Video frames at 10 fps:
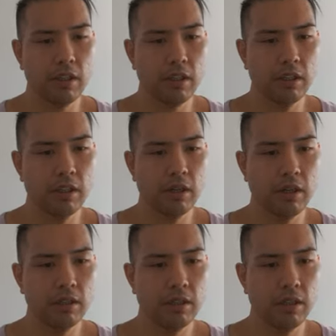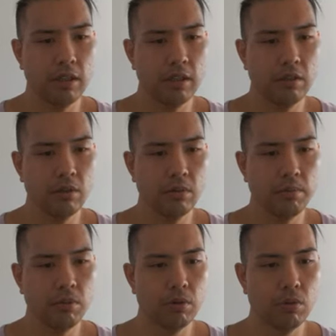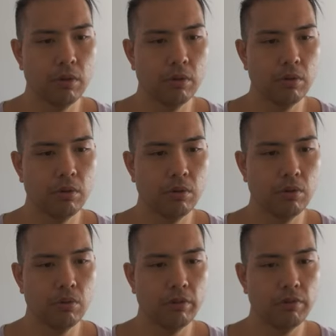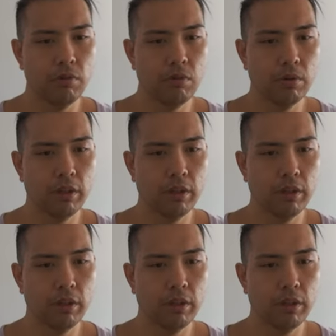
eight dot eight on port one two three four